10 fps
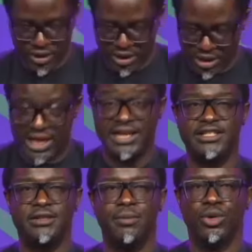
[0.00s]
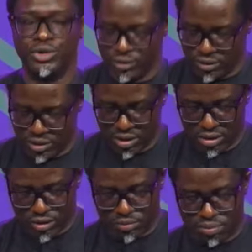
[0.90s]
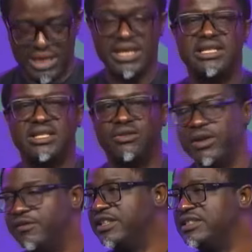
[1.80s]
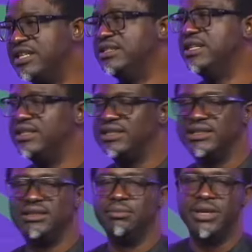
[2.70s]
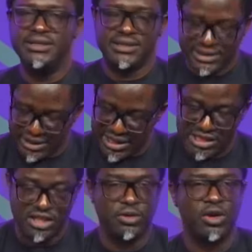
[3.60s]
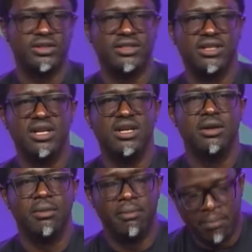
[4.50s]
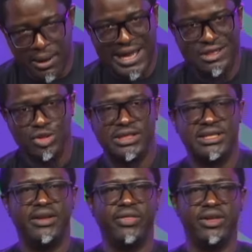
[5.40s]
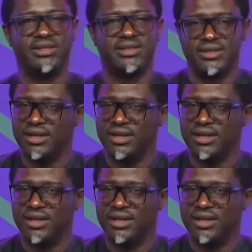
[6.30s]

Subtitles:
That is the module. So please, if you have attended the basic leadership course, plan to attend this.